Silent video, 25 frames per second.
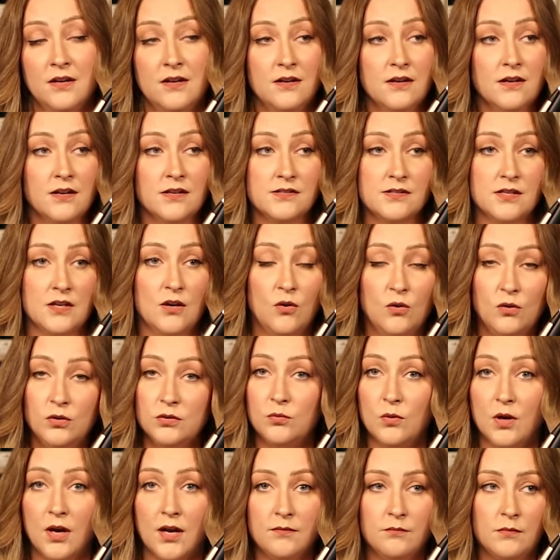because the old
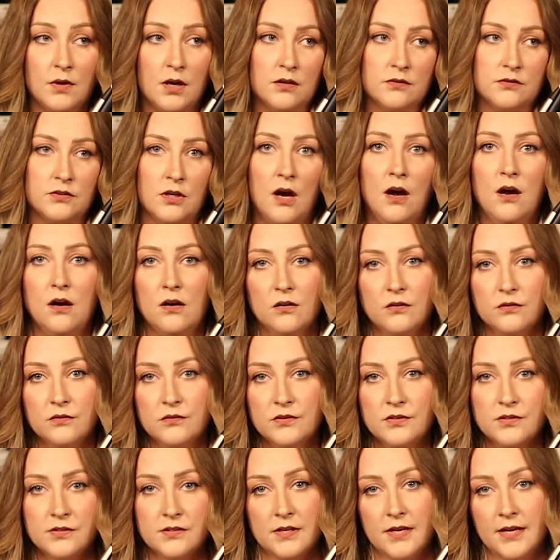one, Mark Dones,
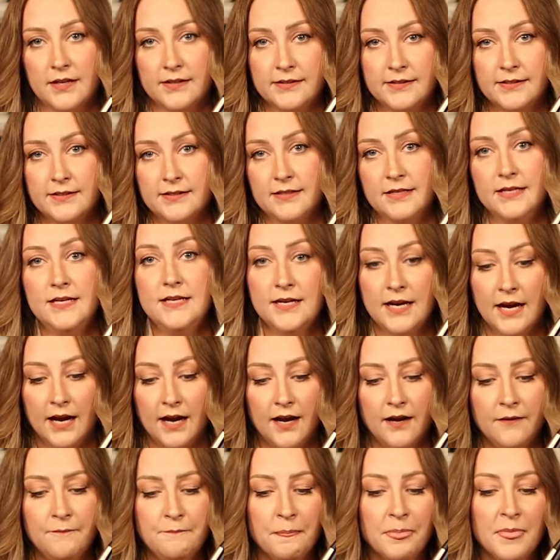said, see
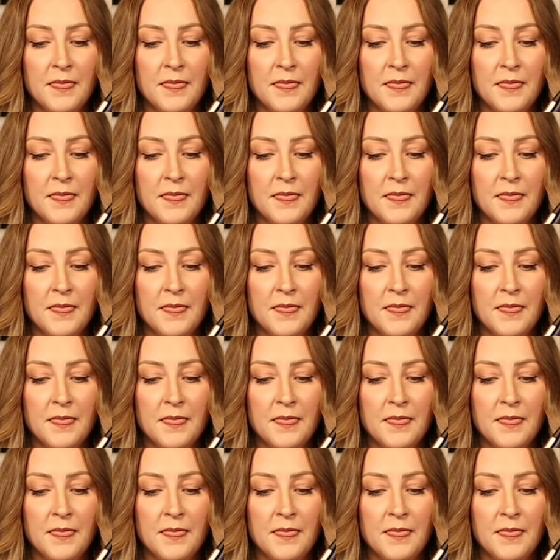ya.